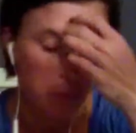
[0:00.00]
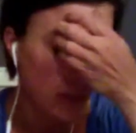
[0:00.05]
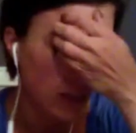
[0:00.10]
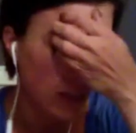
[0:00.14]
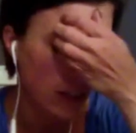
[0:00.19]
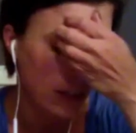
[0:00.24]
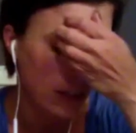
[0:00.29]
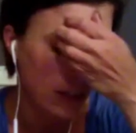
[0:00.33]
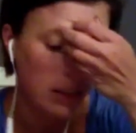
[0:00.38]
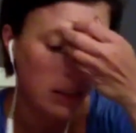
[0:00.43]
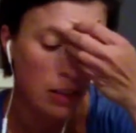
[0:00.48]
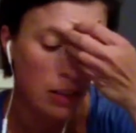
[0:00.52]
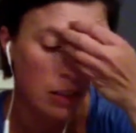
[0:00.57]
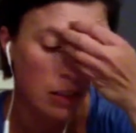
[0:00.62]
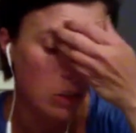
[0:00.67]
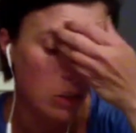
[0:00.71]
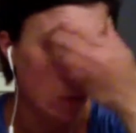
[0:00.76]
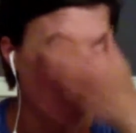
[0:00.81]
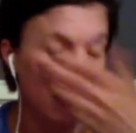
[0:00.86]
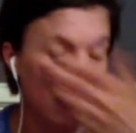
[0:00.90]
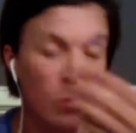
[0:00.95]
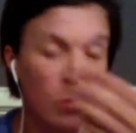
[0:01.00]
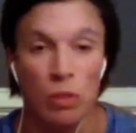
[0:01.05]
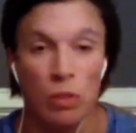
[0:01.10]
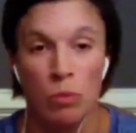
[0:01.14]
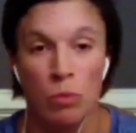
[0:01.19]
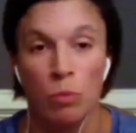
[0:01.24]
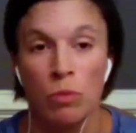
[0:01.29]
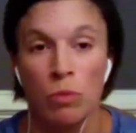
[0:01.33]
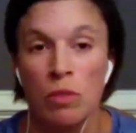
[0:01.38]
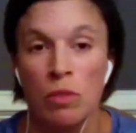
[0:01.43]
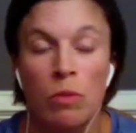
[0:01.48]
And it
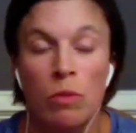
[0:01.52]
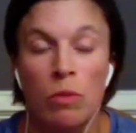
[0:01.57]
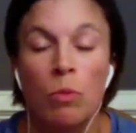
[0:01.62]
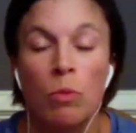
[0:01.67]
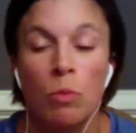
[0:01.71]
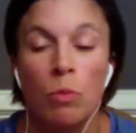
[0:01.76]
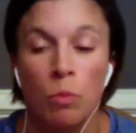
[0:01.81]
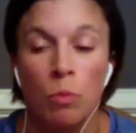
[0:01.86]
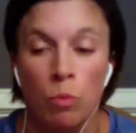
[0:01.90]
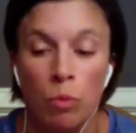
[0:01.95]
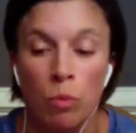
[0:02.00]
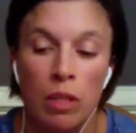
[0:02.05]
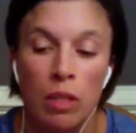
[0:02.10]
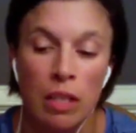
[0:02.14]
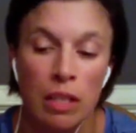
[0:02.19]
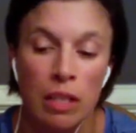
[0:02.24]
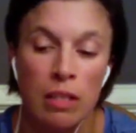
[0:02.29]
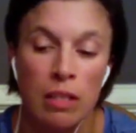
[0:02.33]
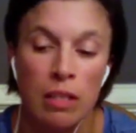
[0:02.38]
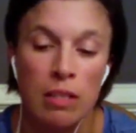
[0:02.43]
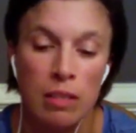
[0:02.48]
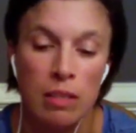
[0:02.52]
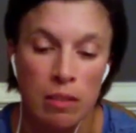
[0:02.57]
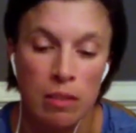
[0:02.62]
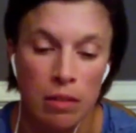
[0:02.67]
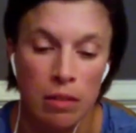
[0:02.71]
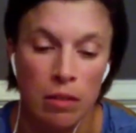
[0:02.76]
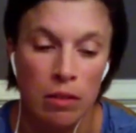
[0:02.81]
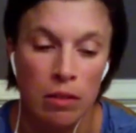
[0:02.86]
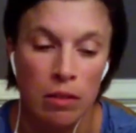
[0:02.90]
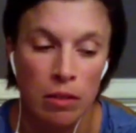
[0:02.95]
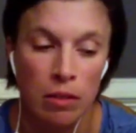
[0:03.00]
was really
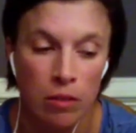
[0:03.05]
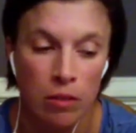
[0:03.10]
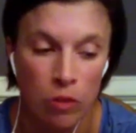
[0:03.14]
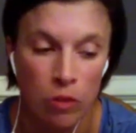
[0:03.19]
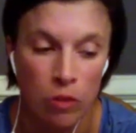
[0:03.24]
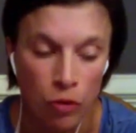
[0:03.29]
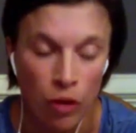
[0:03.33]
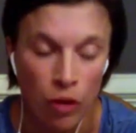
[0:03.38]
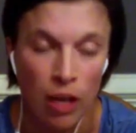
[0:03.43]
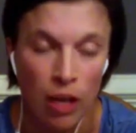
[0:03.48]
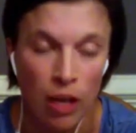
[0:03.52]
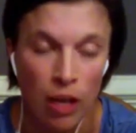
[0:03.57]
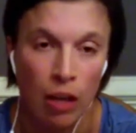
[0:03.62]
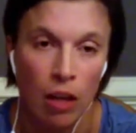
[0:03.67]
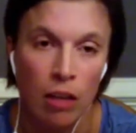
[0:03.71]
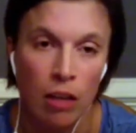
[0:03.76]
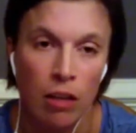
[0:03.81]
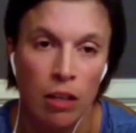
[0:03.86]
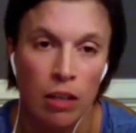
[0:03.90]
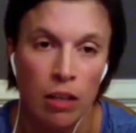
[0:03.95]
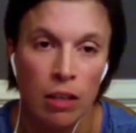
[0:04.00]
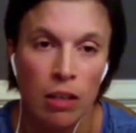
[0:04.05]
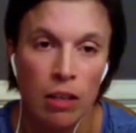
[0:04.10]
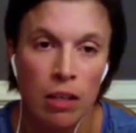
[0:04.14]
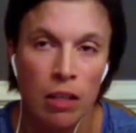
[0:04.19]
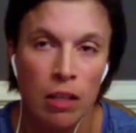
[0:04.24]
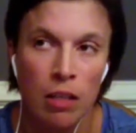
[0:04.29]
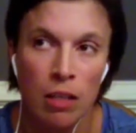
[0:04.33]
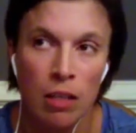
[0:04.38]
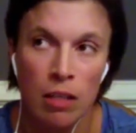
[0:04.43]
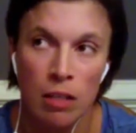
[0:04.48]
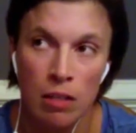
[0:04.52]
draining on her.
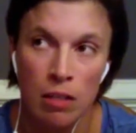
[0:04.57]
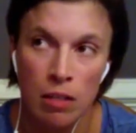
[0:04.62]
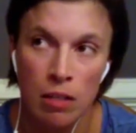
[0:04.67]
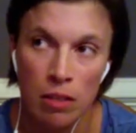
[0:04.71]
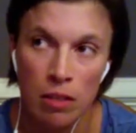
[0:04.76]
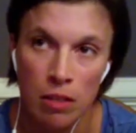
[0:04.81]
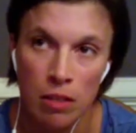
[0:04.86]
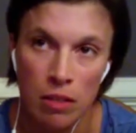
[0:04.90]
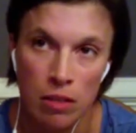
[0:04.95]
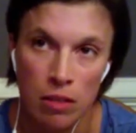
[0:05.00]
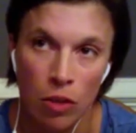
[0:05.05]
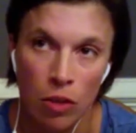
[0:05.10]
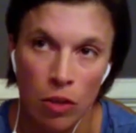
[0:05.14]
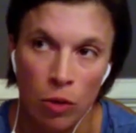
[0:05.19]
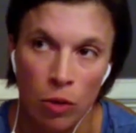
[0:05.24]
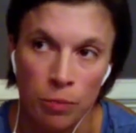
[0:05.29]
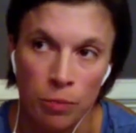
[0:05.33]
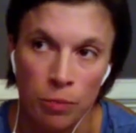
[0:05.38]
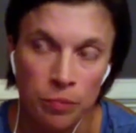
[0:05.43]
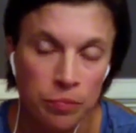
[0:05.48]
So